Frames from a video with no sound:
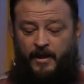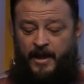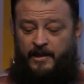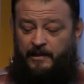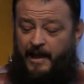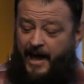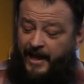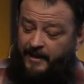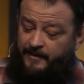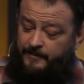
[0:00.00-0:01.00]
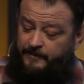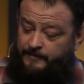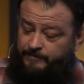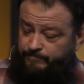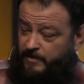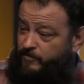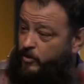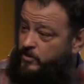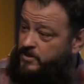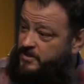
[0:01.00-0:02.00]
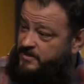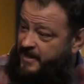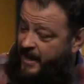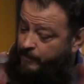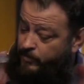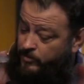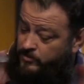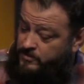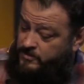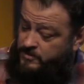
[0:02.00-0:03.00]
In light of those examples